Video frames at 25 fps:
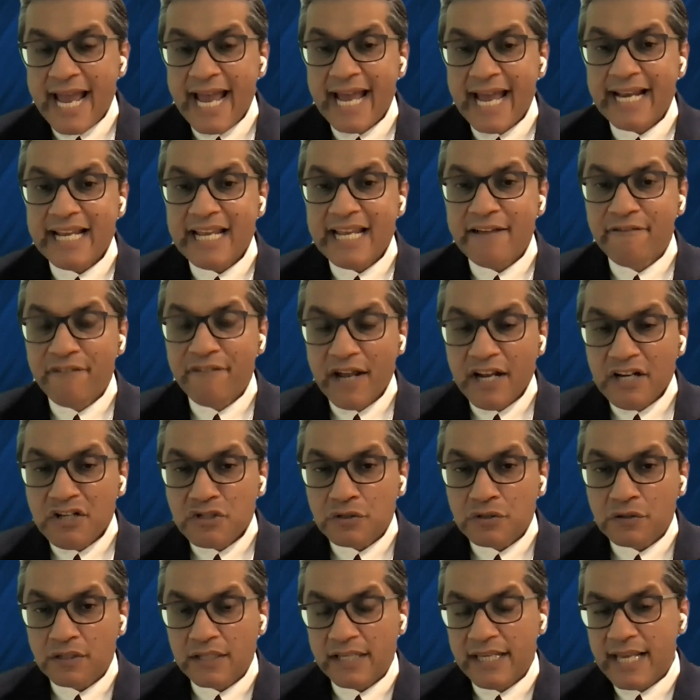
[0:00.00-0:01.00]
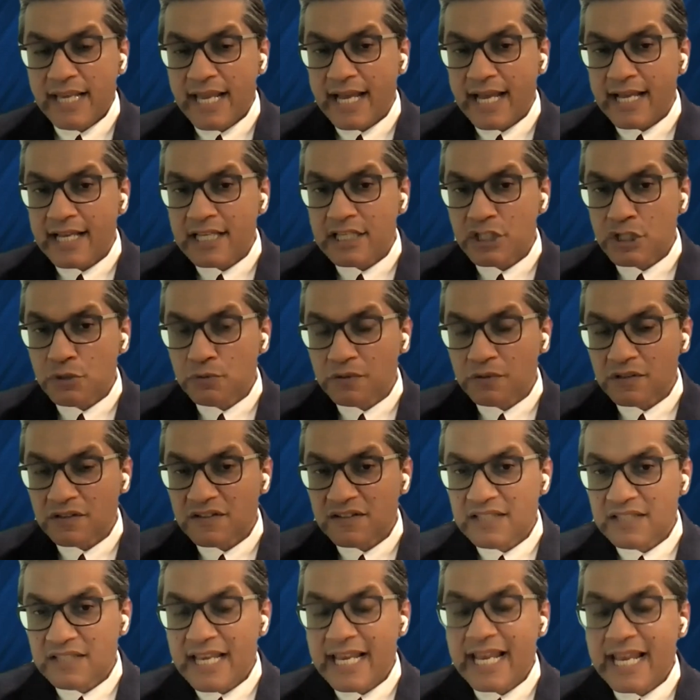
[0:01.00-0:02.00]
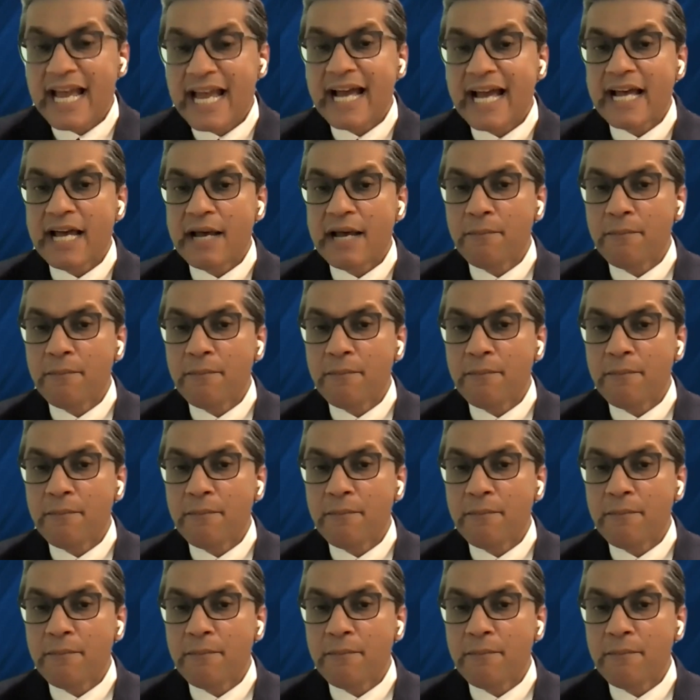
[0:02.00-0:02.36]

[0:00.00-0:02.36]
And eventually, as you will see,